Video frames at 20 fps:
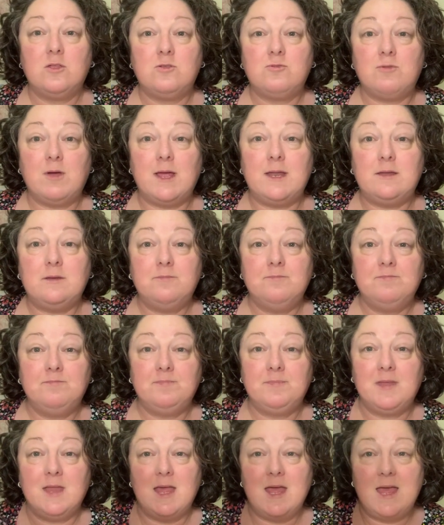thread.
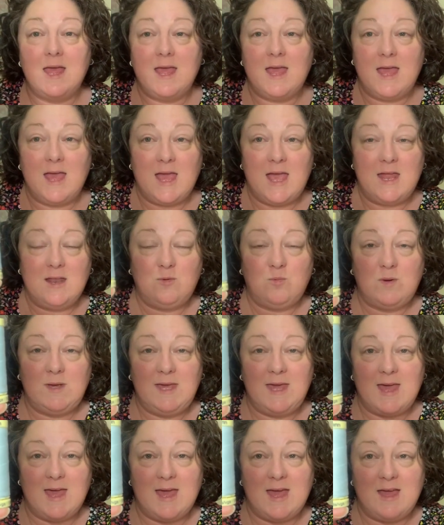And
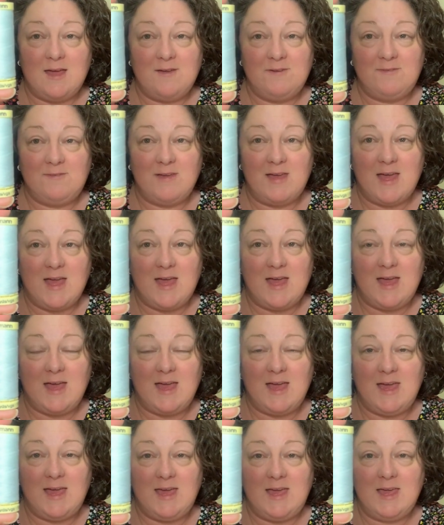we have
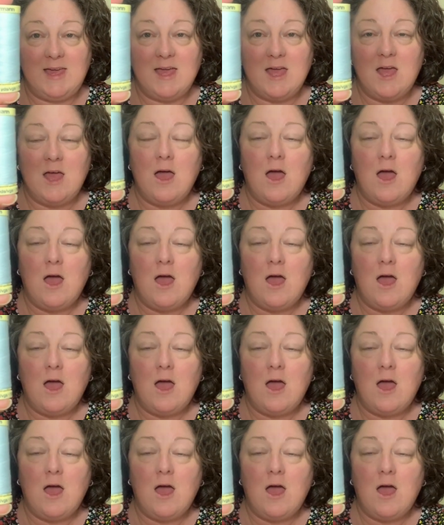I